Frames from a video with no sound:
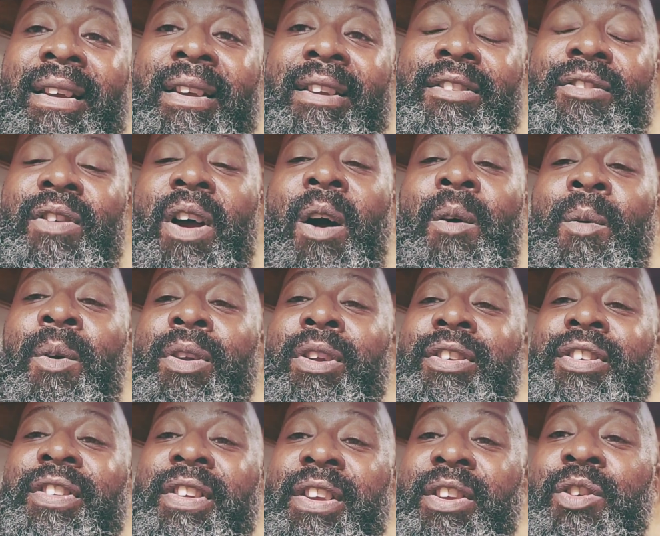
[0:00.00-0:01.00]
So I want to
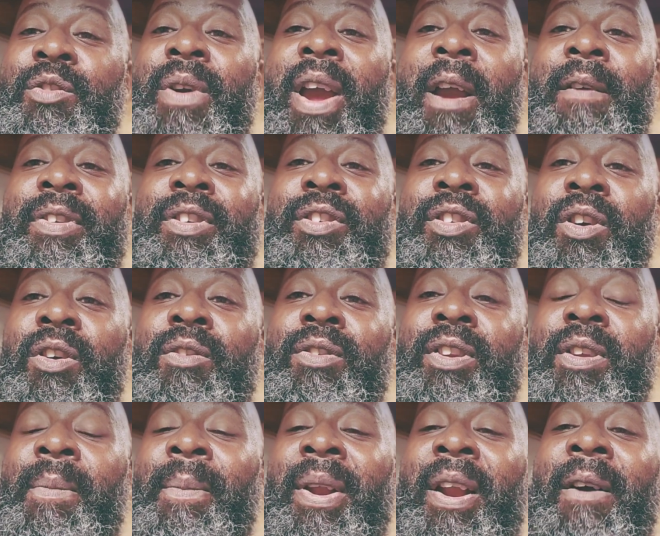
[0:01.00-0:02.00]
see you average Joes
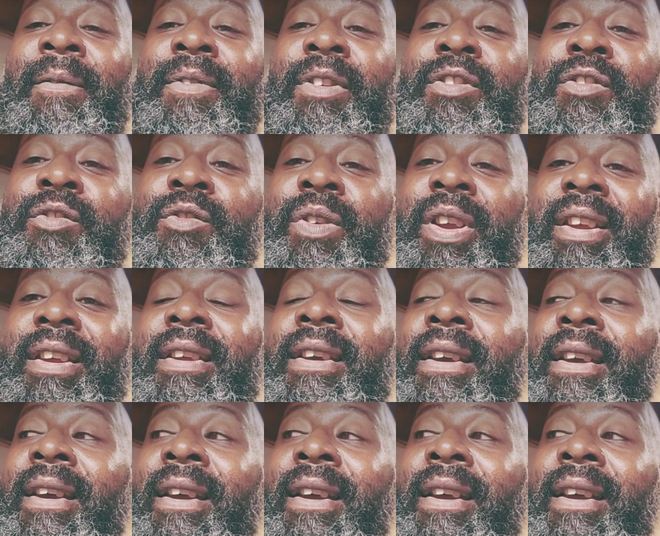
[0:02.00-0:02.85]
coming off the street,